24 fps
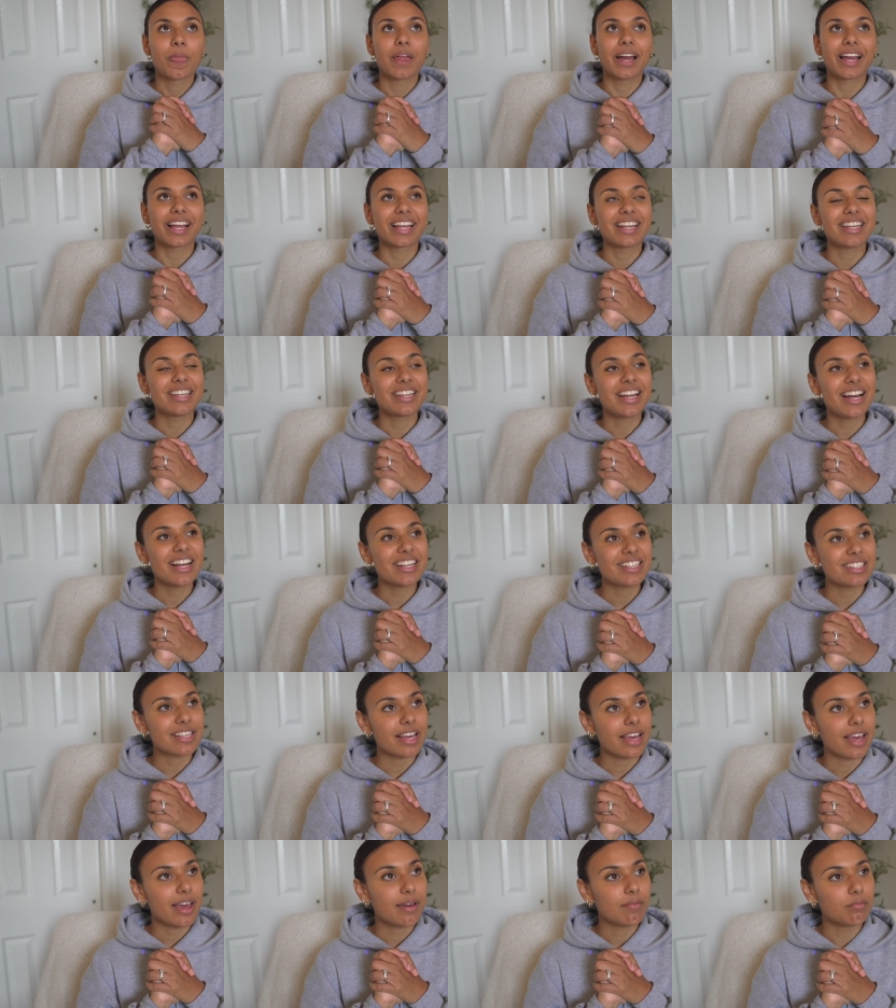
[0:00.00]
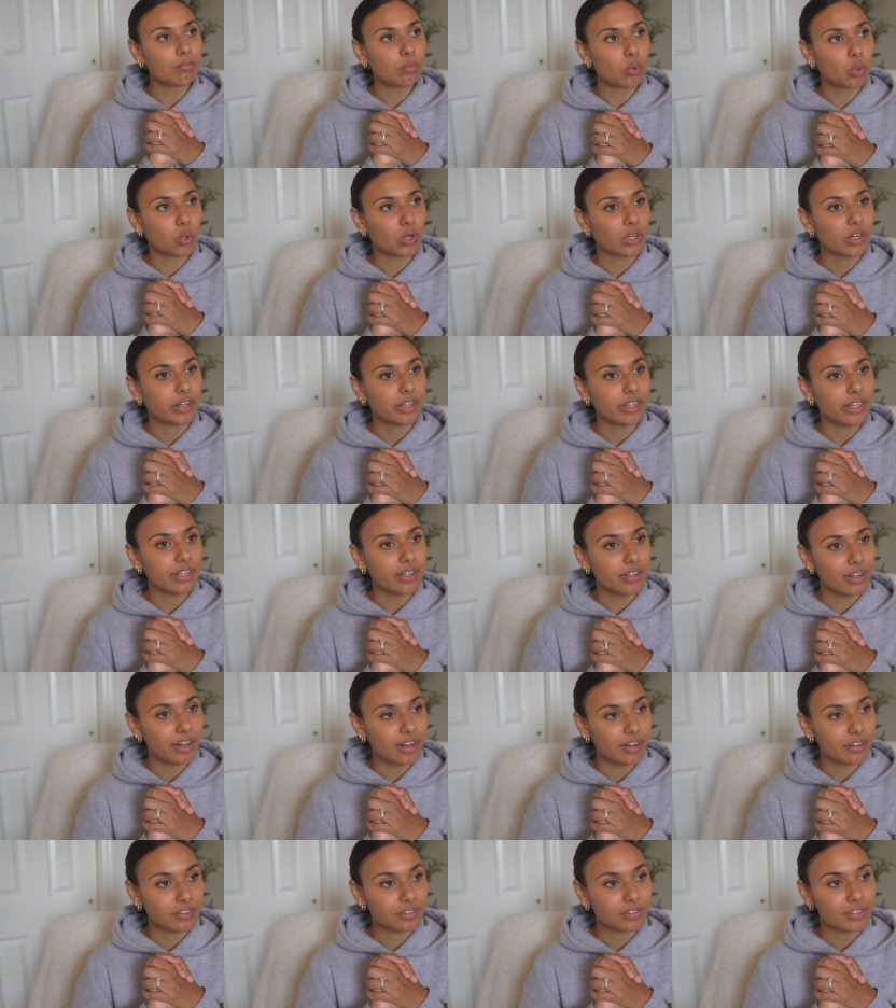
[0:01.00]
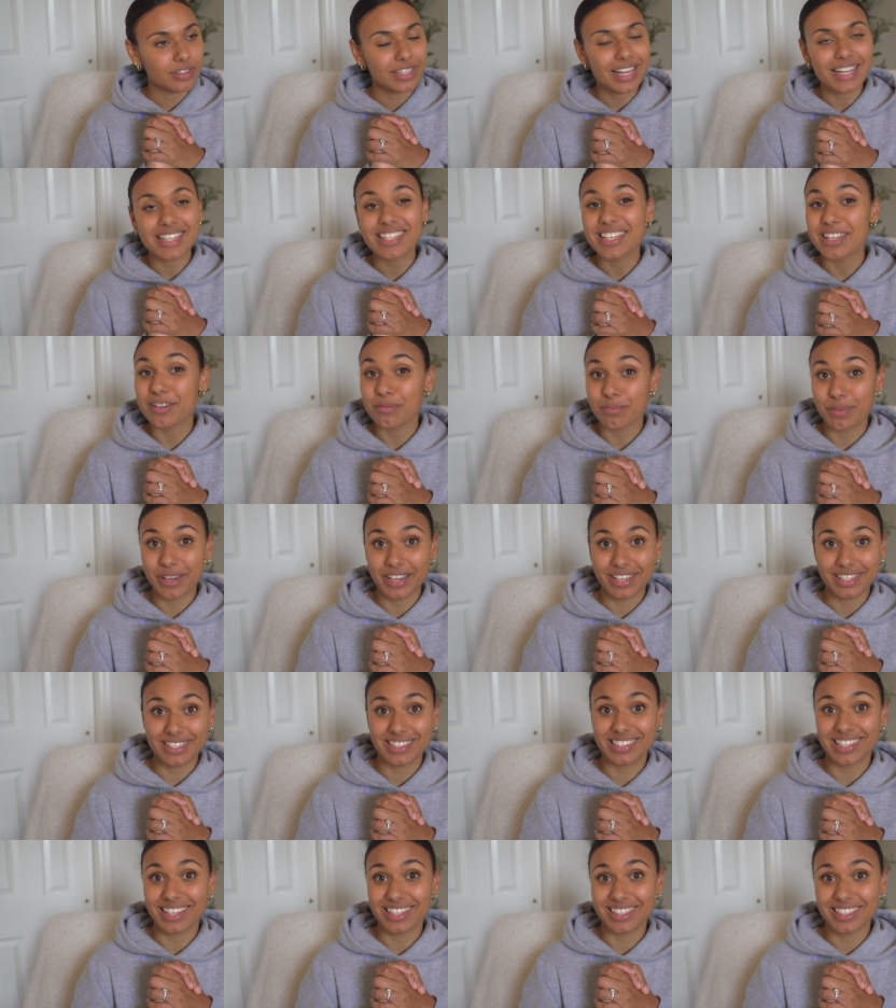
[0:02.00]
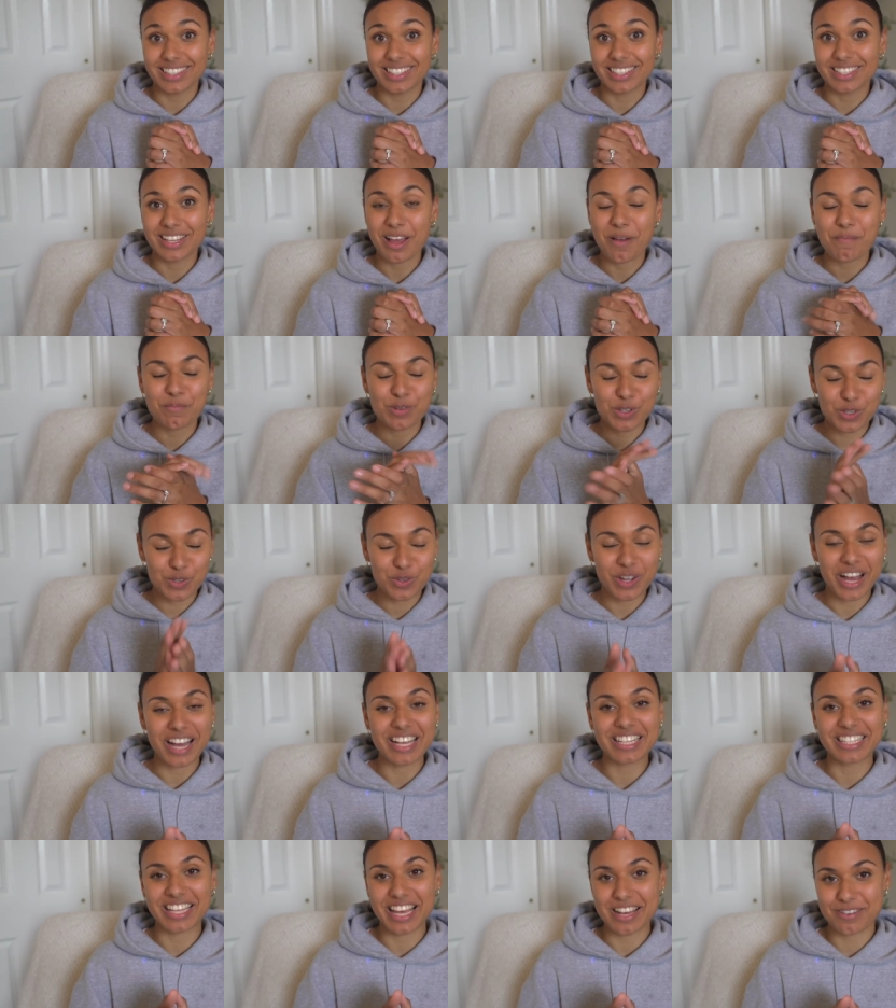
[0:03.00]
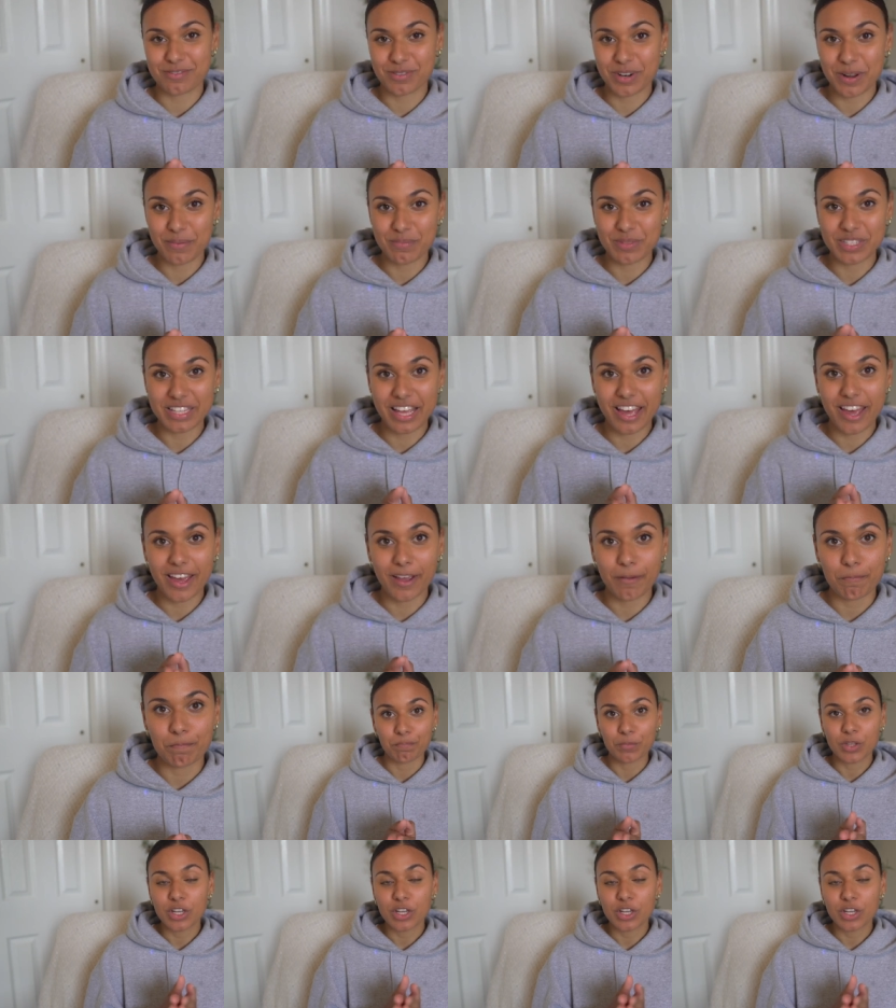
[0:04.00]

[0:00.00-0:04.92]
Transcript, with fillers: I cannot say it more enough. That didn't make sense. But you guys get what I'm saying.